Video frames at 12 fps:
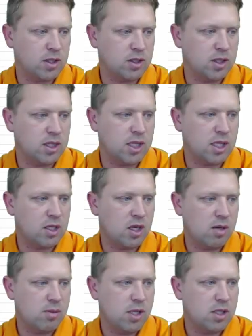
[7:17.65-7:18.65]
So we got to delete
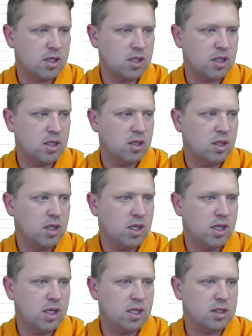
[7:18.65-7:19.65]
that comment.
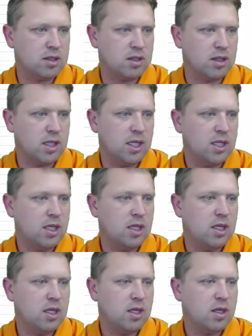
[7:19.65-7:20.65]
It's
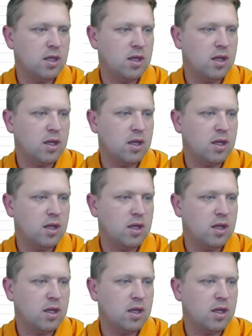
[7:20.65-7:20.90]
deleted.